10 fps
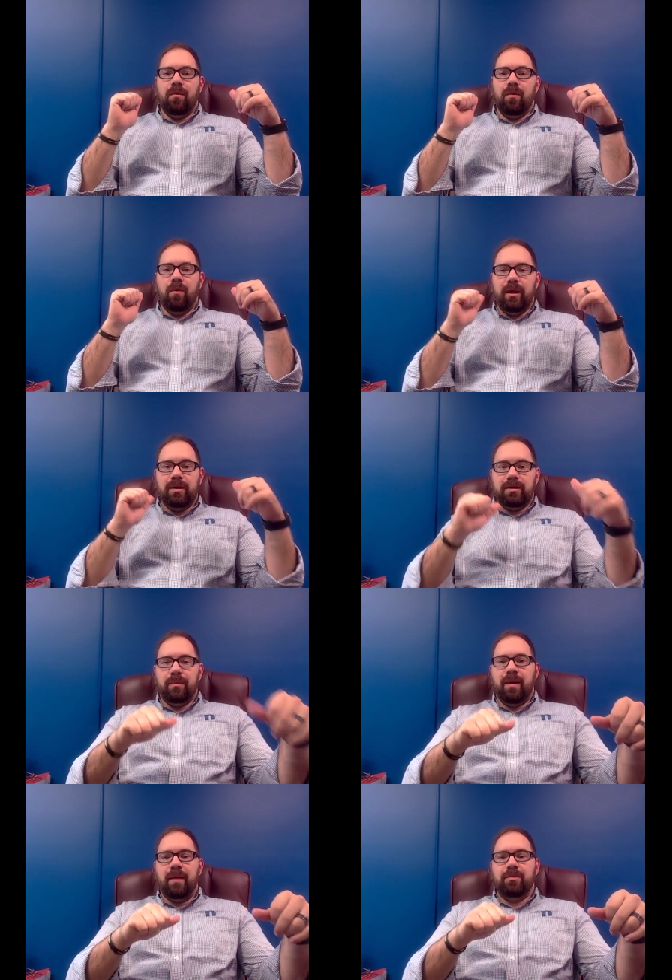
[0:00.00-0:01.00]
what does the
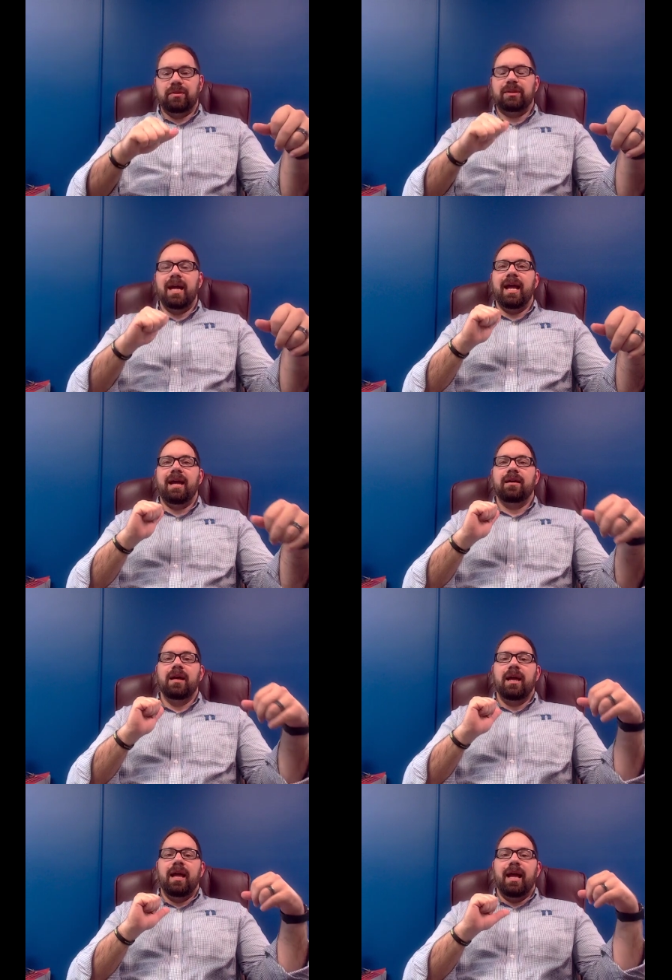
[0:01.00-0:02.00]
Bible say
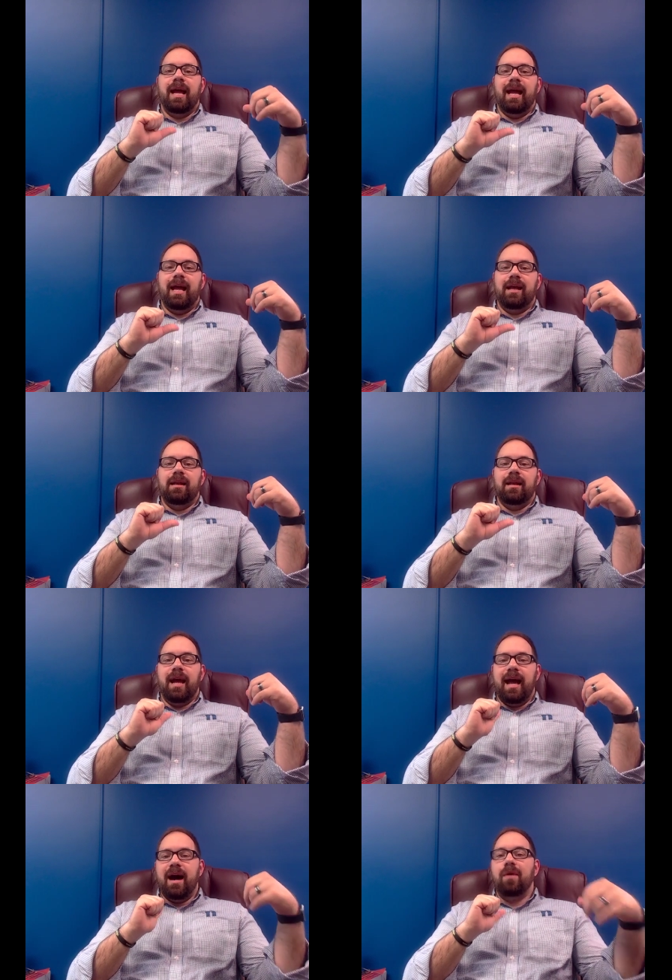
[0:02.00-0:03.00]
and
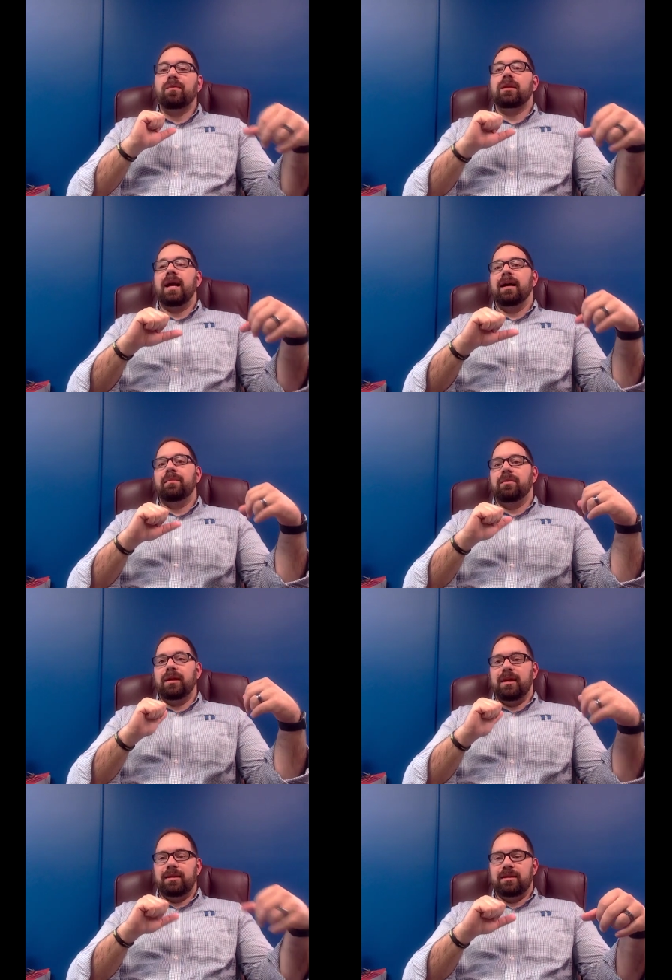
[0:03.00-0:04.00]
how
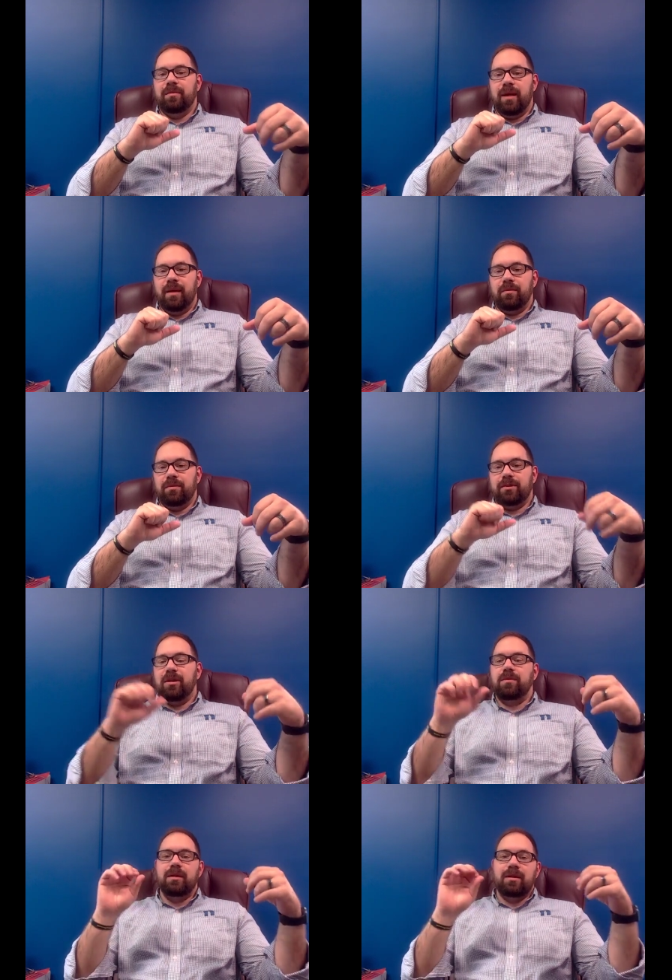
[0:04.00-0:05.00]
reliable is the Bible?
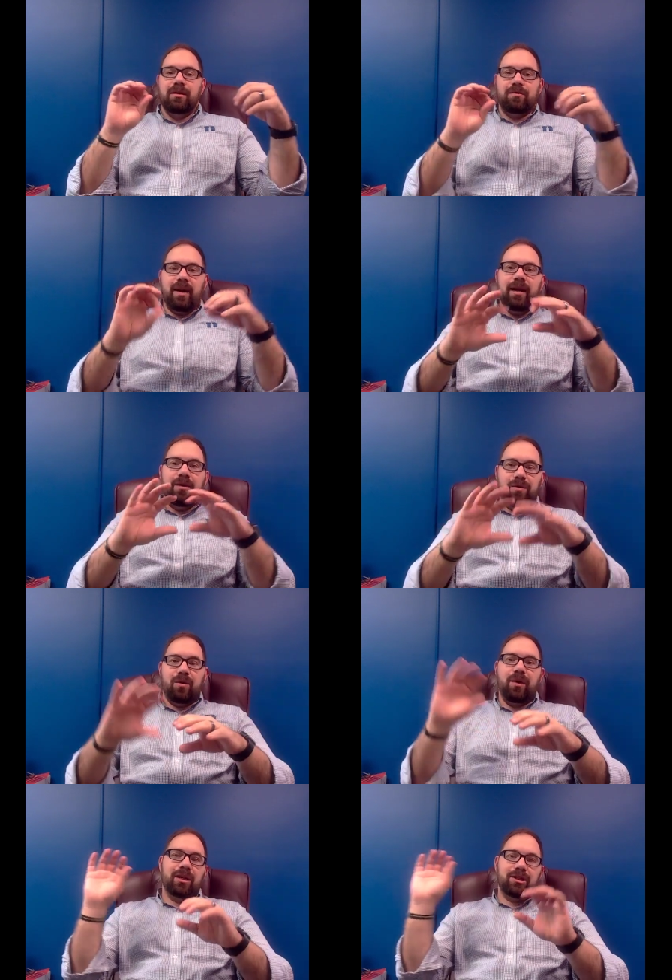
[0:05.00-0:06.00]
So right here, real
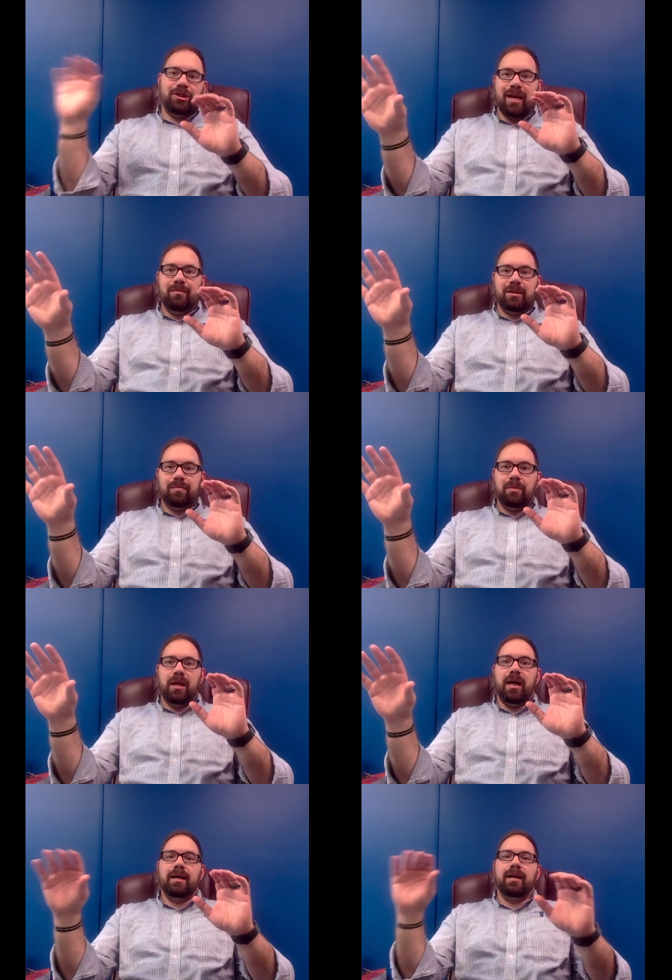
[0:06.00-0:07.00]
quick, shameless
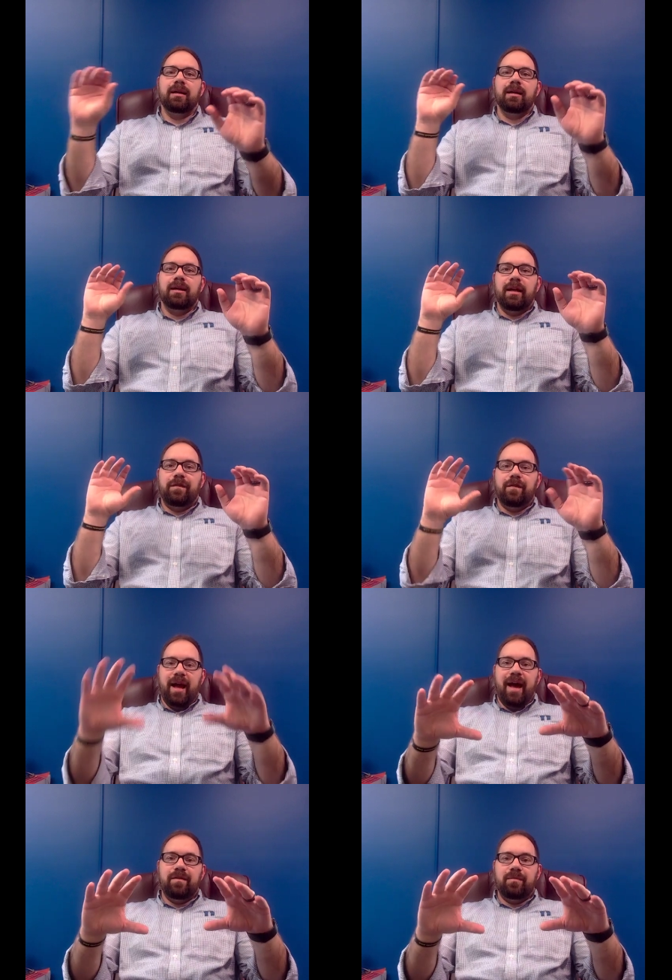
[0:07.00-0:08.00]
plug. If you
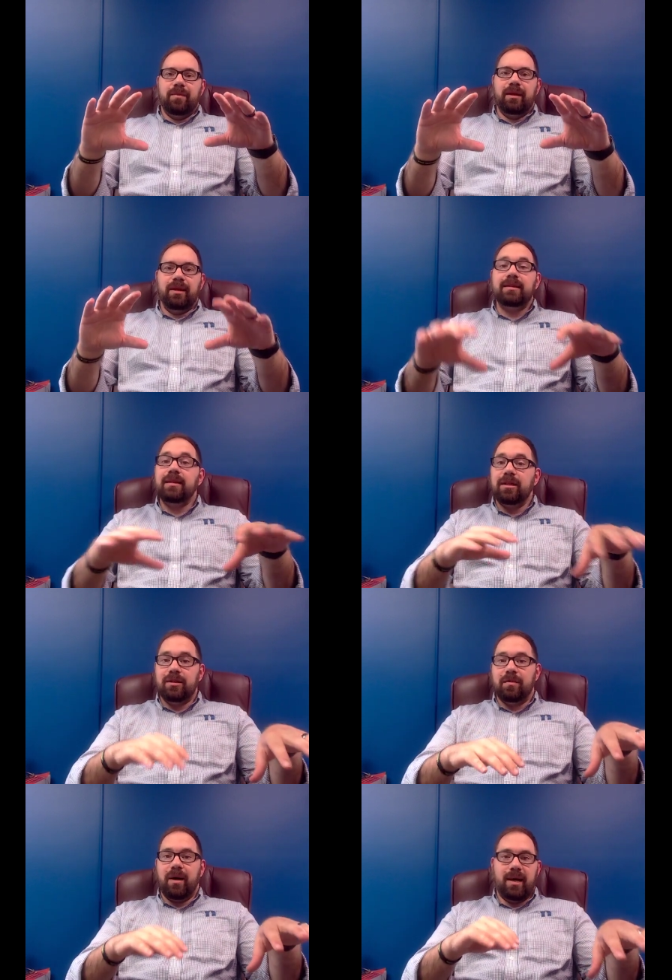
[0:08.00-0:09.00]
haven't been listening
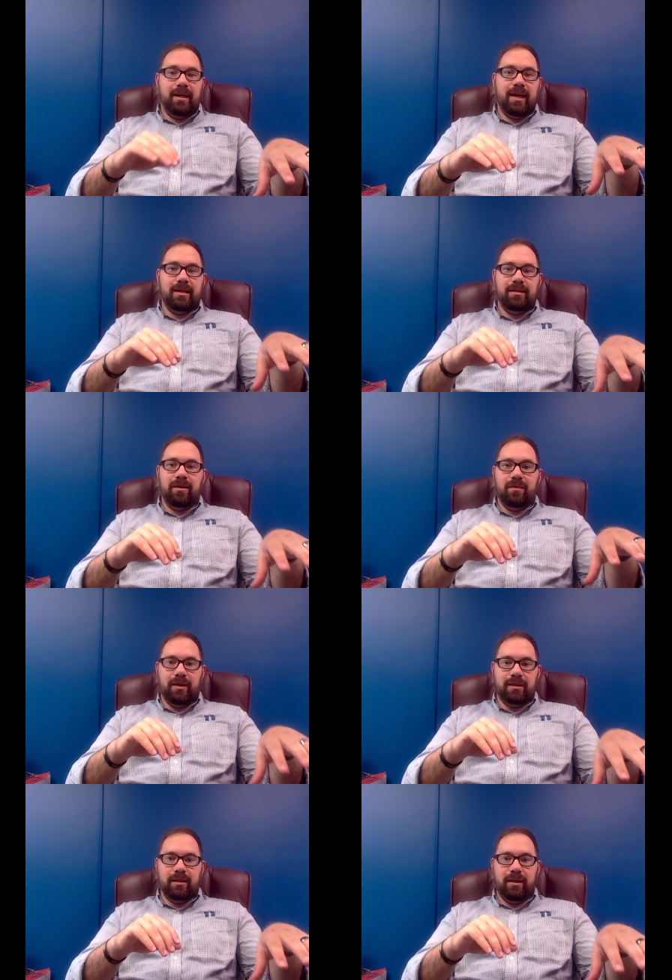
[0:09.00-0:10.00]
to the podcast here
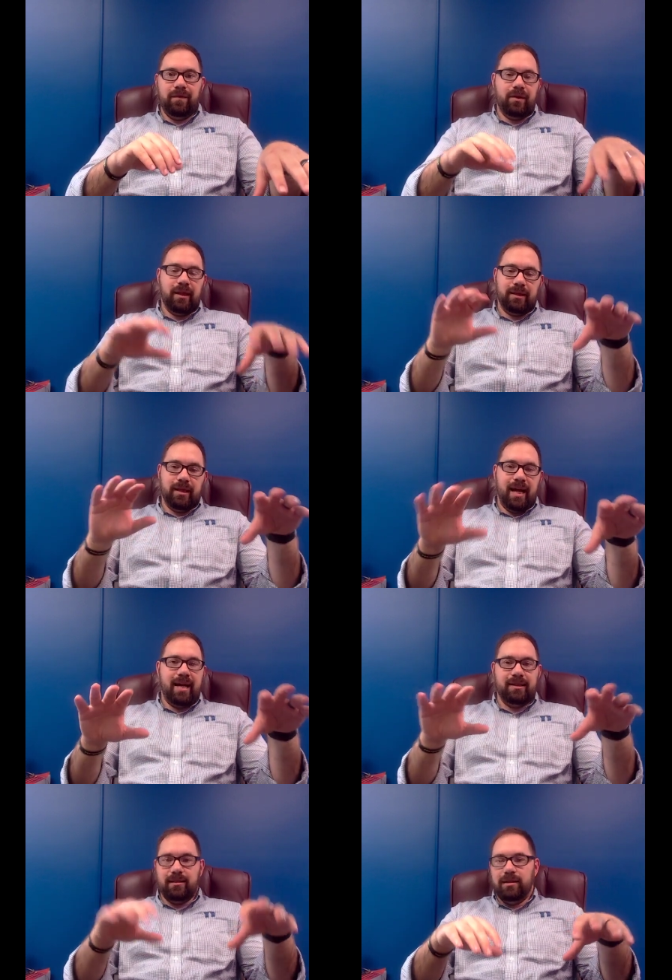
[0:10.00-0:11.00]
recently for like the
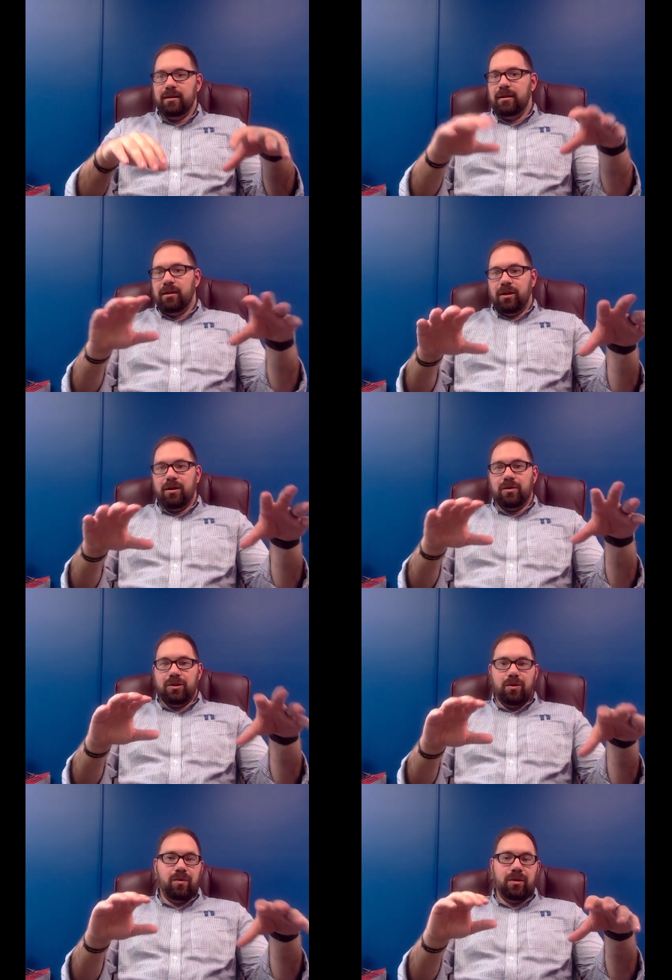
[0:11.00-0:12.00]
last
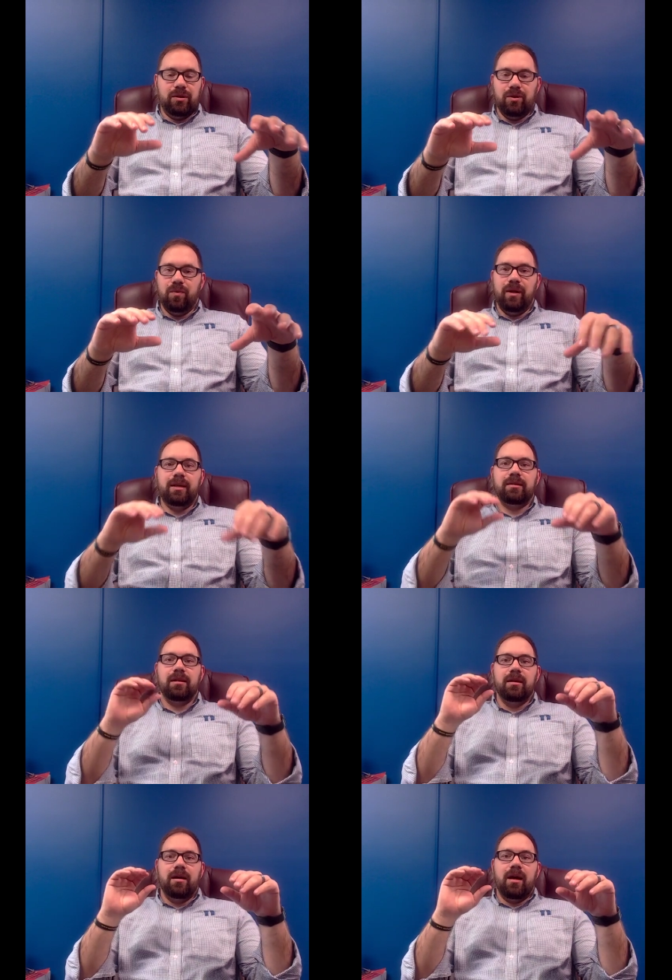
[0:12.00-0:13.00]
2 weeks,
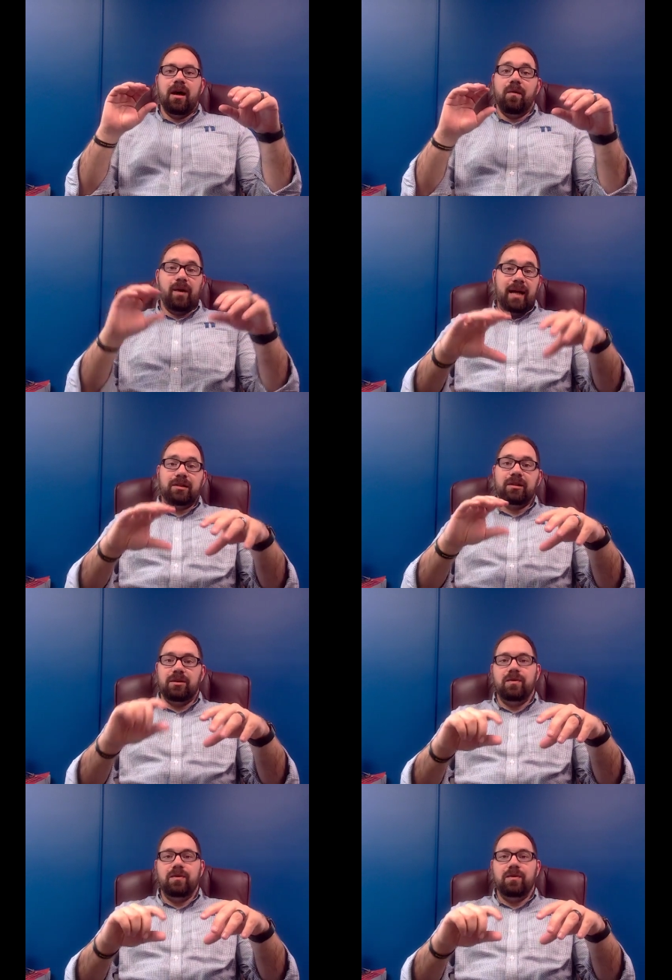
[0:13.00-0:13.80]
we're actually